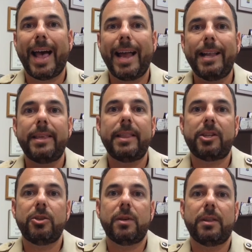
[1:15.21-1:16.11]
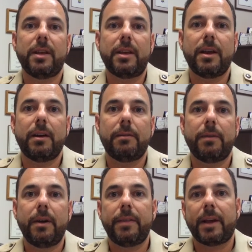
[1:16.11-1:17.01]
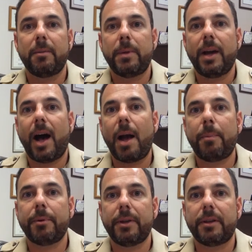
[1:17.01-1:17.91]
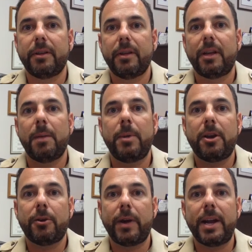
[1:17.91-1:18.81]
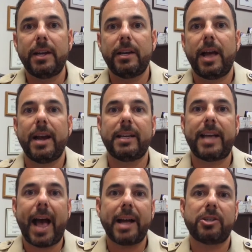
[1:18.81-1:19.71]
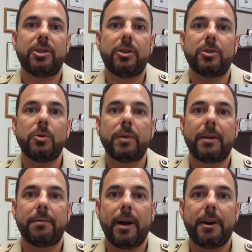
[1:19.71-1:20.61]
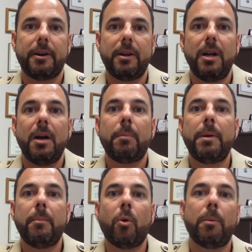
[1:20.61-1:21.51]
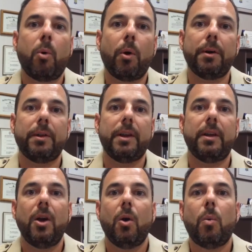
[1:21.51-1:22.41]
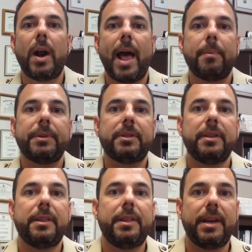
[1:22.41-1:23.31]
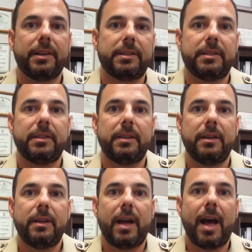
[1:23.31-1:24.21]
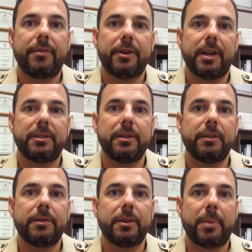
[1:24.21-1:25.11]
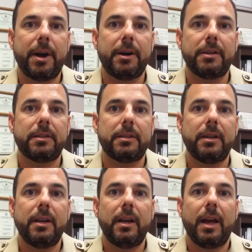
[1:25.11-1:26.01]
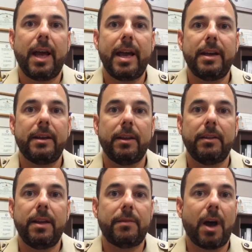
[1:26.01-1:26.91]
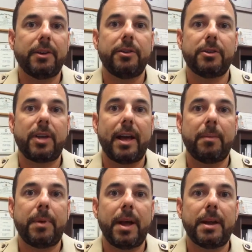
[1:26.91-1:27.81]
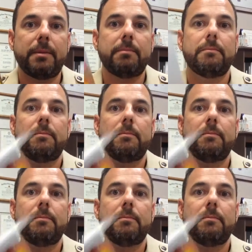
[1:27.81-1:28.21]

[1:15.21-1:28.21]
anything that you can think of that can be a hyperlink can be created and attached to your school night flyer. But more importantly, what happens to this after it gets delivered to the parents and they've gone to their sign-up night?